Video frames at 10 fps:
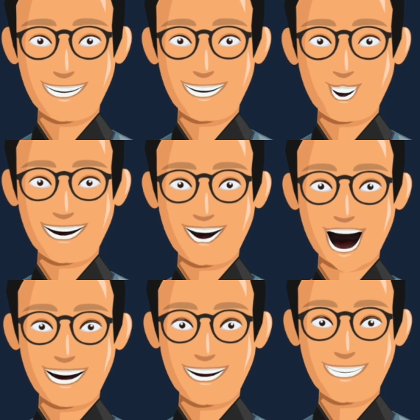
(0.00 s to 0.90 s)
For
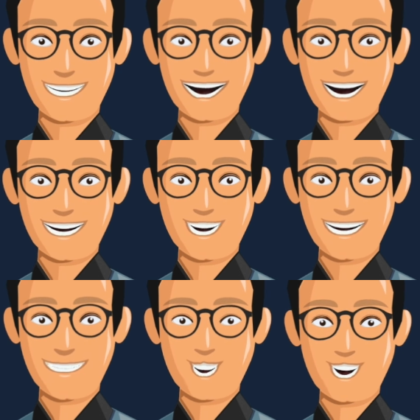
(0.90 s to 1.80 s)
example, sales
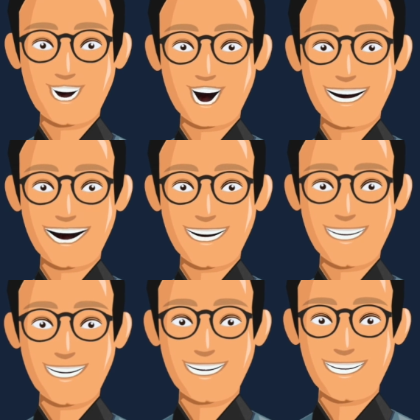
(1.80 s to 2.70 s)
or promotions.
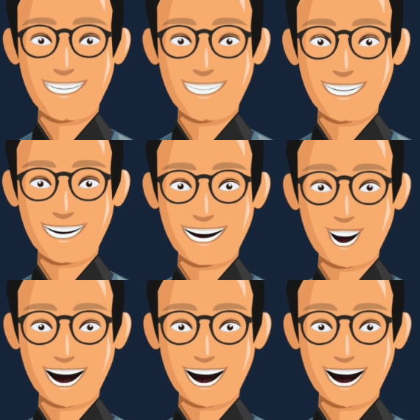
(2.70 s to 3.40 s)
For